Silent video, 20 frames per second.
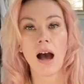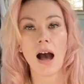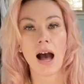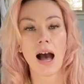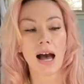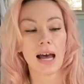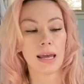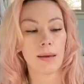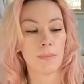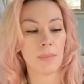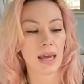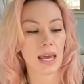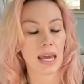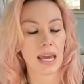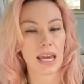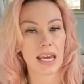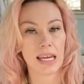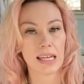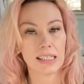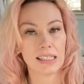I'm
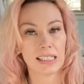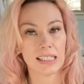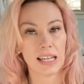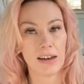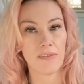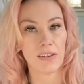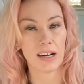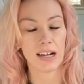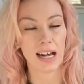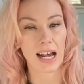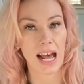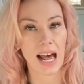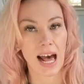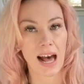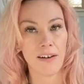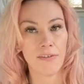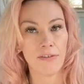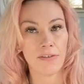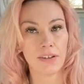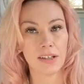a
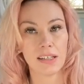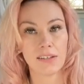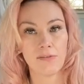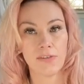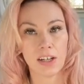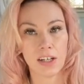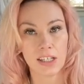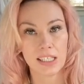7.5, very